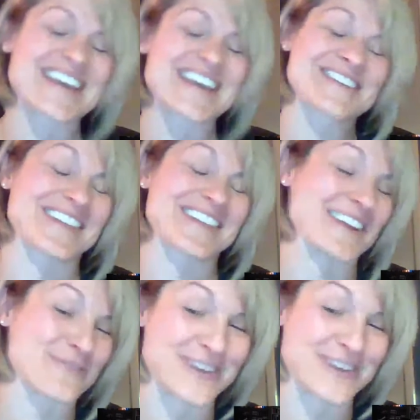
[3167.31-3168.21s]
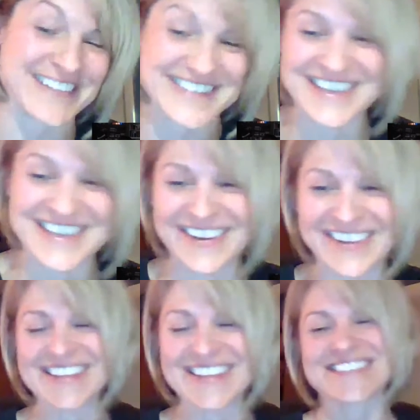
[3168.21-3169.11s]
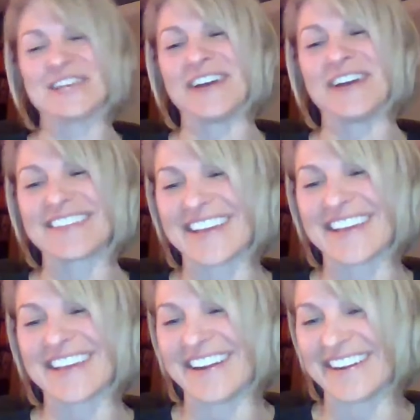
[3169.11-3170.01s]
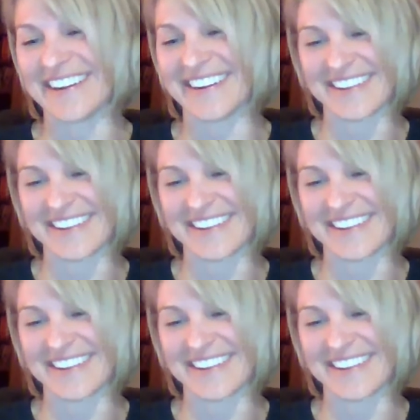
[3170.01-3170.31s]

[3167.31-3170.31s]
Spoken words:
It's actually a lot of fun seeing all that stuff out there.